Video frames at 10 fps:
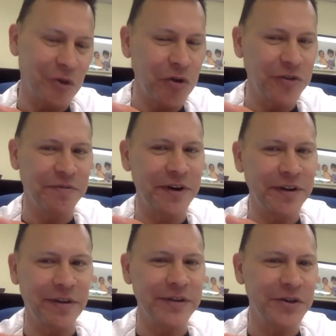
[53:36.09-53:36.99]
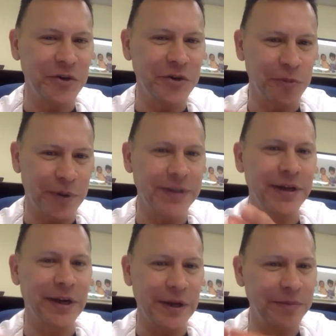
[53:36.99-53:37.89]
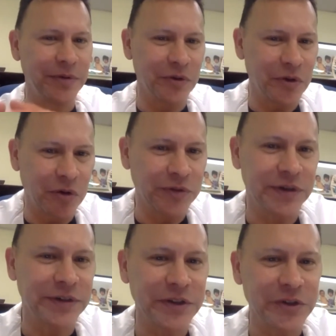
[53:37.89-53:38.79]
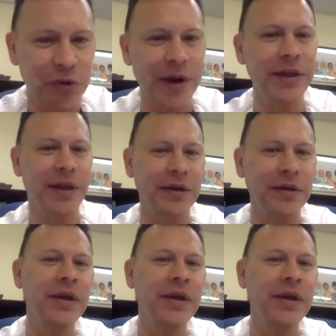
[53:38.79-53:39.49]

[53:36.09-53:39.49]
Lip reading: No, it's very dangerous to play the clip under the trachea.